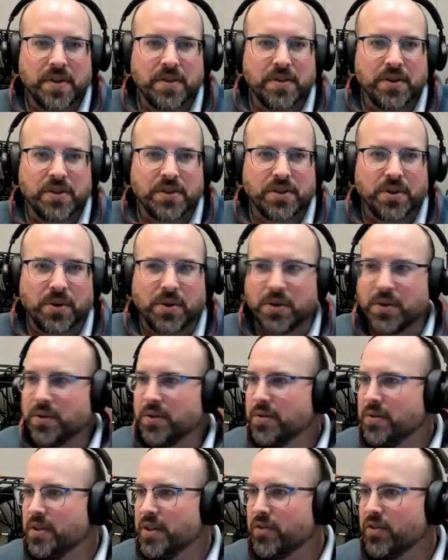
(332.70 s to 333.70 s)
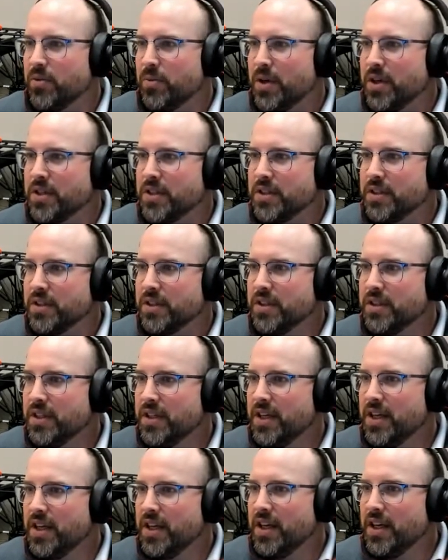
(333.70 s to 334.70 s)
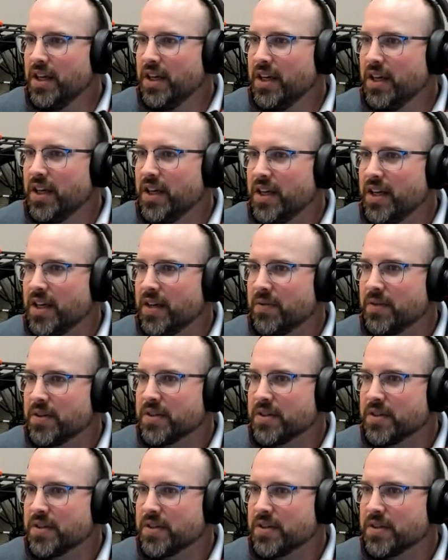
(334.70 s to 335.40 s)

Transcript: soil information. And for